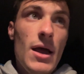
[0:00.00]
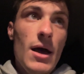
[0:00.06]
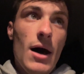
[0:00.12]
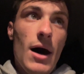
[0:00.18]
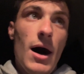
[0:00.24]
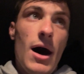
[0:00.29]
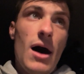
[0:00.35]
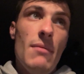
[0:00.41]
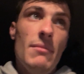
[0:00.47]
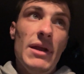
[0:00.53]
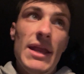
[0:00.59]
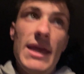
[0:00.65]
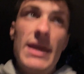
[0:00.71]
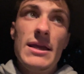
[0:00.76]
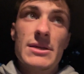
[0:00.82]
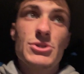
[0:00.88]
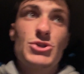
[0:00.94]
And
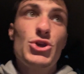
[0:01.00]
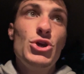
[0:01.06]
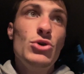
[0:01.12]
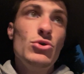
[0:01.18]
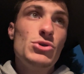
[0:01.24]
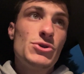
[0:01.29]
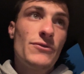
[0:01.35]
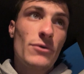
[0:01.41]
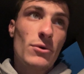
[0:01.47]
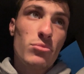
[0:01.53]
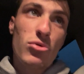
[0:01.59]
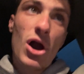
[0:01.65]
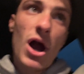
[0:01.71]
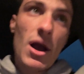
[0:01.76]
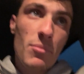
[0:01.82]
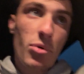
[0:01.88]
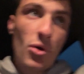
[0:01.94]
he is huge for
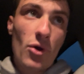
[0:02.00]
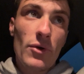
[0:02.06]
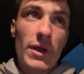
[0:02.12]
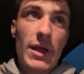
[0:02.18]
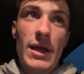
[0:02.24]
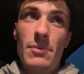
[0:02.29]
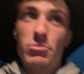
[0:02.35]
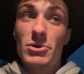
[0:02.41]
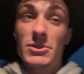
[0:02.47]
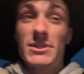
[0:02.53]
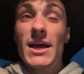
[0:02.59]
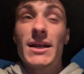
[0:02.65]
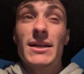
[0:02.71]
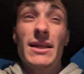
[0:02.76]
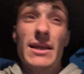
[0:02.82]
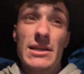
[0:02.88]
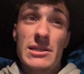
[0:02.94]
Brock Purdy in
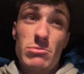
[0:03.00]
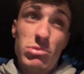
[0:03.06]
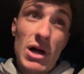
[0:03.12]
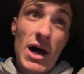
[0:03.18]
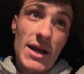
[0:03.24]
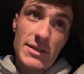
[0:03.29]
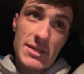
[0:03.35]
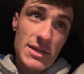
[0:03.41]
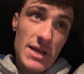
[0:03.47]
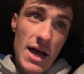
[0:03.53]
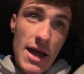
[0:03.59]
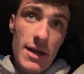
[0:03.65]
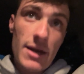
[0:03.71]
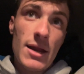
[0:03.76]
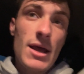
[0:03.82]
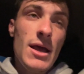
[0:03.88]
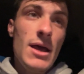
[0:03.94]
protecting his blind
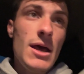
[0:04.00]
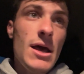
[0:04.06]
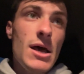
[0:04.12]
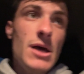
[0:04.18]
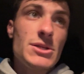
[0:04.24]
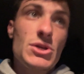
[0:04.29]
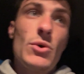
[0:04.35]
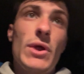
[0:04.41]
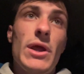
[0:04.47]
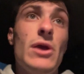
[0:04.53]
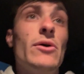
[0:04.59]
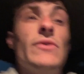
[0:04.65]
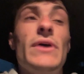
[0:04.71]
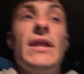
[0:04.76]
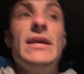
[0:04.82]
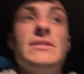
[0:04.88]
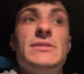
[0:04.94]
side. So to hear
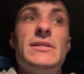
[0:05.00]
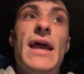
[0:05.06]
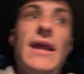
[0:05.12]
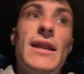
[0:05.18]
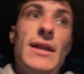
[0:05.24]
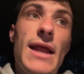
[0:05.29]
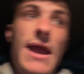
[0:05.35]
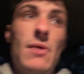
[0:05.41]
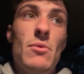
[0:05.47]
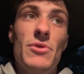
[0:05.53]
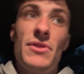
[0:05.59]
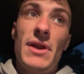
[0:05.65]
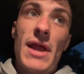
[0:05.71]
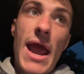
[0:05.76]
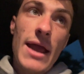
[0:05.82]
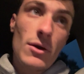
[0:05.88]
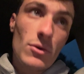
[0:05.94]
that he's day-to-day with
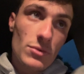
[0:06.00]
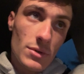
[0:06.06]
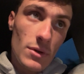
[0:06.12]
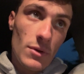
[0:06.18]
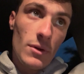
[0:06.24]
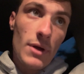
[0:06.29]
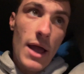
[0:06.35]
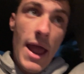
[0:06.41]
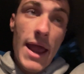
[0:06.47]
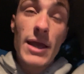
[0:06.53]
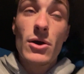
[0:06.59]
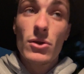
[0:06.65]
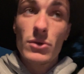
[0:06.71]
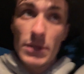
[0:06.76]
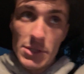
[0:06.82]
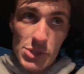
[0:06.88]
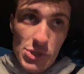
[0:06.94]
an
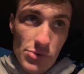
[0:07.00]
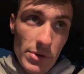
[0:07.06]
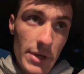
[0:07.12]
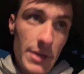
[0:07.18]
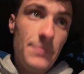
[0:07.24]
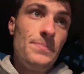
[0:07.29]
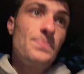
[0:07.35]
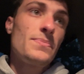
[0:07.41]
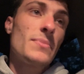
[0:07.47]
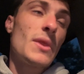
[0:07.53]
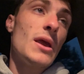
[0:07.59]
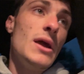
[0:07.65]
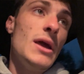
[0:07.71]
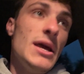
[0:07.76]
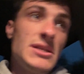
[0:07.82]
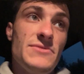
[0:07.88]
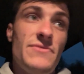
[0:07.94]
ankle injury
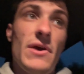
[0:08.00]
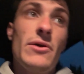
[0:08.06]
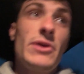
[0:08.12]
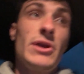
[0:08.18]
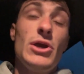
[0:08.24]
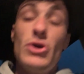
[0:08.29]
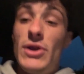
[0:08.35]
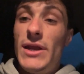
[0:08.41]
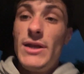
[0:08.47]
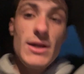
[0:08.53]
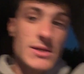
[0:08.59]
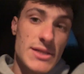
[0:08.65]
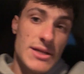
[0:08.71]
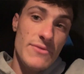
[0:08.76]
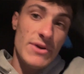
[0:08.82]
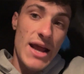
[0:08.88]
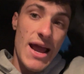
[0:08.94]
is very good. He
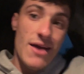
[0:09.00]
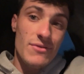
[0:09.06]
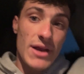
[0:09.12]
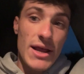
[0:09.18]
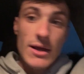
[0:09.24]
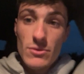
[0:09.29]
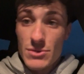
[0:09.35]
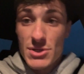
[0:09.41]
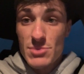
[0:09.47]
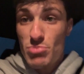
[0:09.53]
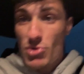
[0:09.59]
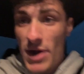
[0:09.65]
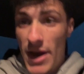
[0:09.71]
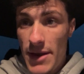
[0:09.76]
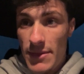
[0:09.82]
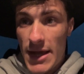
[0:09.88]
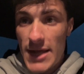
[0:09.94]
doesn't even have an ankle sprain.